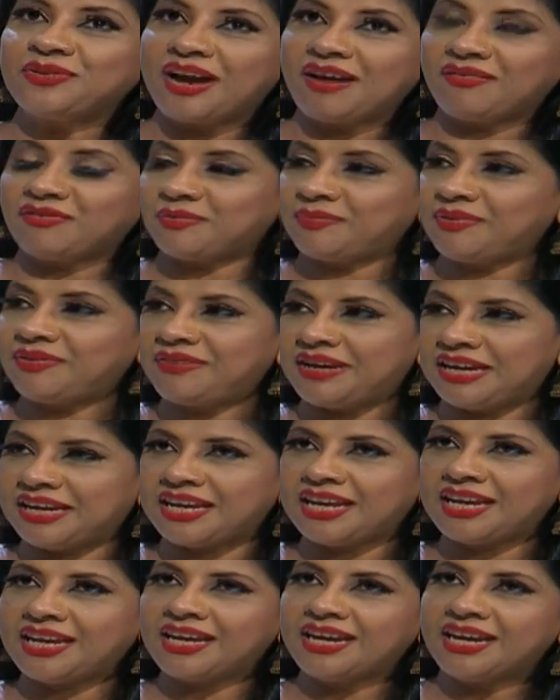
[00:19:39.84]
have to be
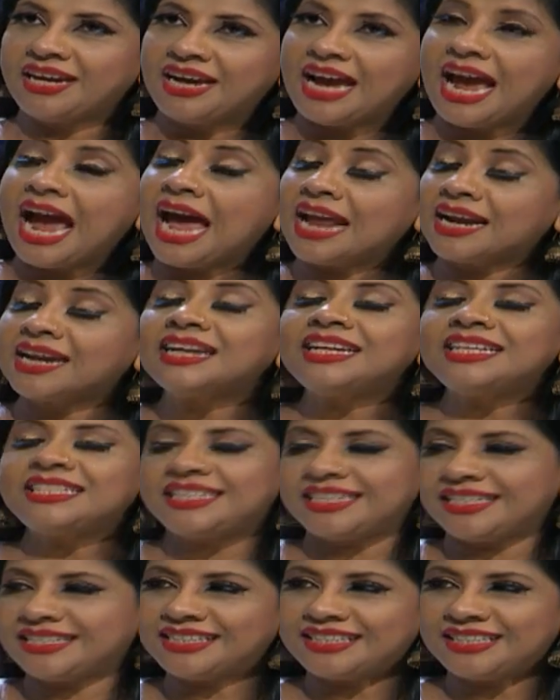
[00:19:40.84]
very
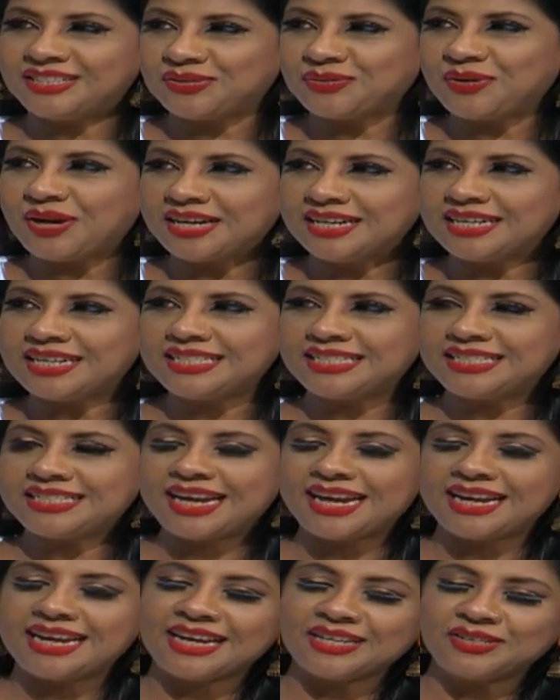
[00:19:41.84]
analytical to
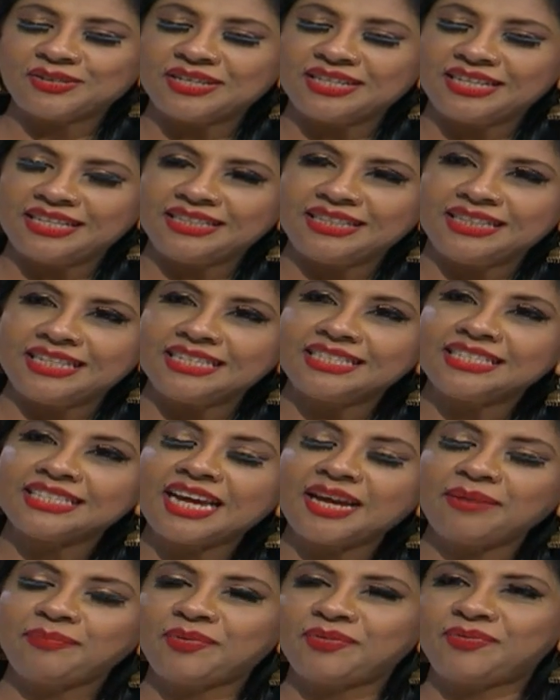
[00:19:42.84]
understand. Actually, in this
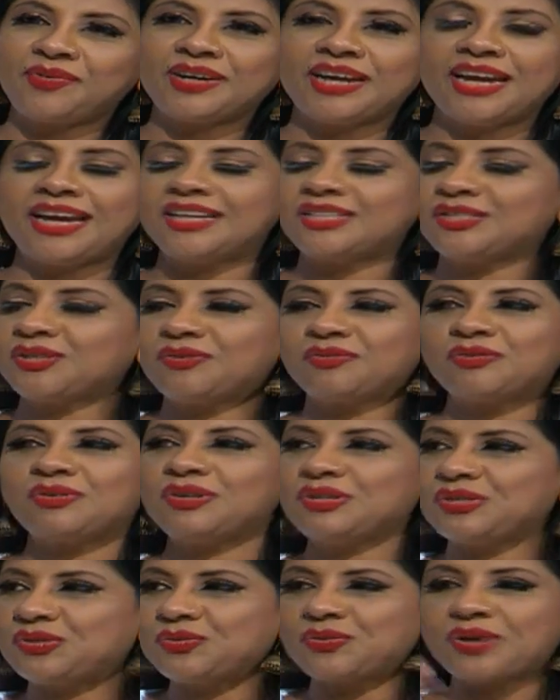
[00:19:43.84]
type of a case, of
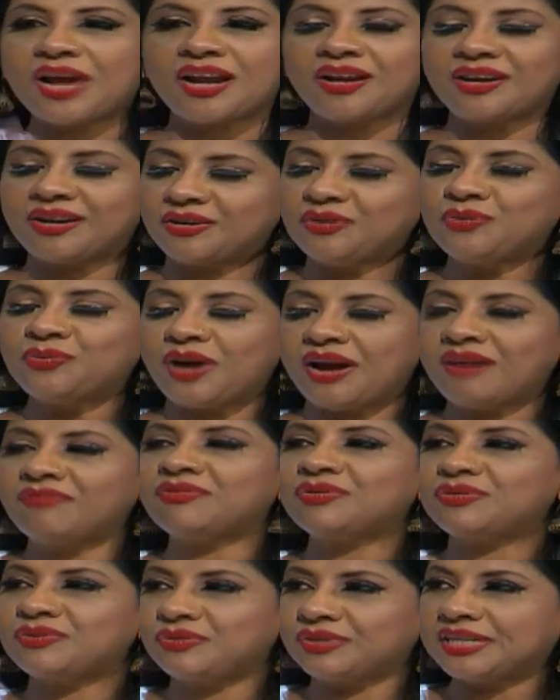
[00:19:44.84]
course, you
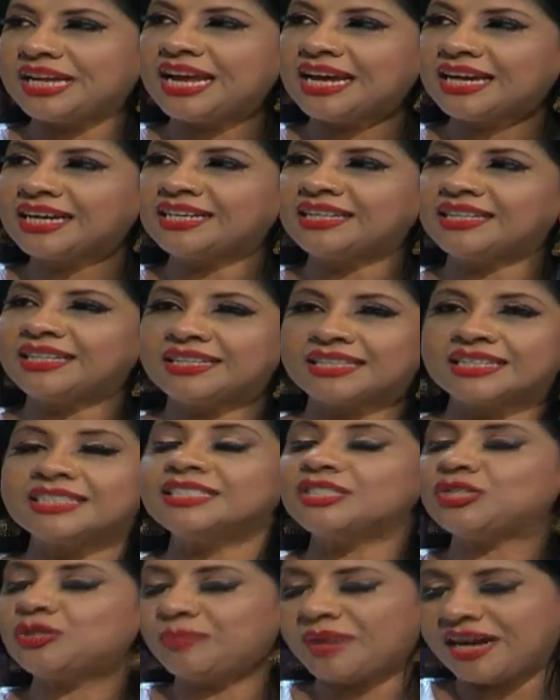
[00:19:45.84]
have to take a
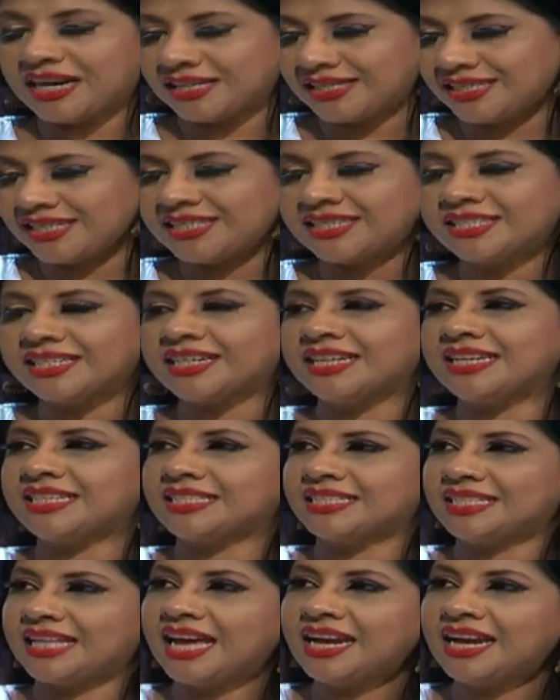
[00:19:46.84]
consumer action against that.